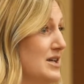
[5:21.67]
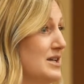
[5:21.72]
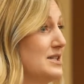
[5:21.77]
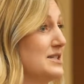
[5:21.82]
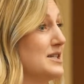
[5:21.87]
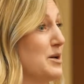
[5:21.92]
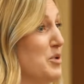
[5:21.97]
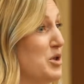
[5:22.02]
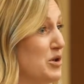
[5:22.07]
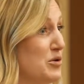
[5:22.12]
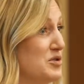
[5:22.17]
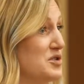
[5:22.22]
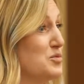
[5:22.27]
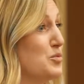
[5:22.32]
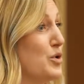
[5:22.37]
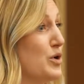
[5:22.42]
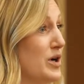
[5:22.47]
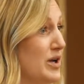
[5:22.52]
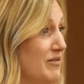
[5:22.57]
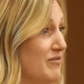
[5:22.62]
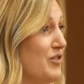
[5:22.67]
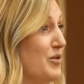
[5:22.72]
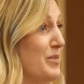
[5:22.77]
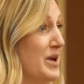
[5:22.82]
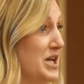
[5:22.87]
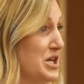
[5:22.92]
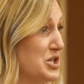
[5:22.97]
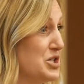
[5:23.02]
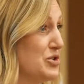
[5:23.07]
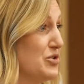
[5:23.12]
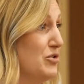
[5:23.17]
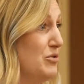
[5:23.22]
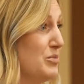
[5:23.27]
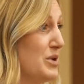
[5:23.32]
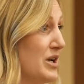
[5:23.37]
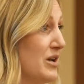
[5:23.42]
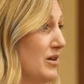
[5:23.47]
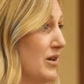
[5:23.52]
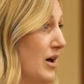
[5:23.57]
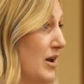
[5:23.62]
Some of those were informational,
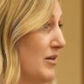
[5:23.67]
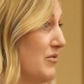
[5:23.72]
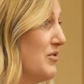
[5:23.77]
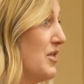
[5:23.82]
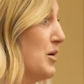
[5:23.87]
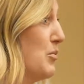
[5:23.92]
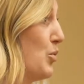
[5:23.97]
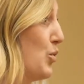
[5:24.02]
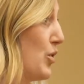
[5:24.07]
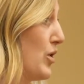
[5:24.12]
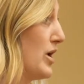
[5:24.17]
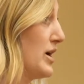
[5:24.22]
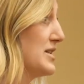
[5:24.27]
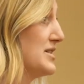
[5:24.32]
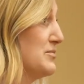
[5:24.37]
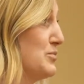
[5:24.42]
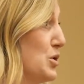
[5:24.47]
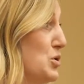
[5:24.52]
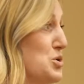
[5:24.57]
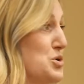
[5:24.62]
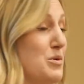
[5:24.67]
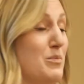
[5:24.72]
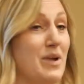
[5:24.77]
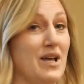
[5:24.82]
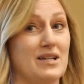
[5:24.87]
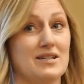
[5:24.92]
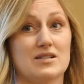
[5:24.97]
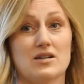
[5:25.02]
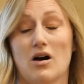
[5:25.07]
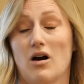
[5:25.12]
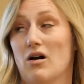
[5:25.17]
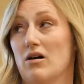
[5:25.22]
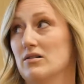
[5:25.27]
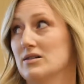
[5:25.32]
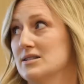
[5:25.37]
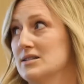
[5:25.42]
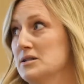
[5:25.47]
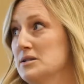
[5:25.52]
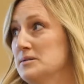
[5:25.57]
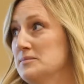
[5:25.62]
but a lot of them were exposure-based
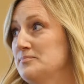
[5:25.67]
calls.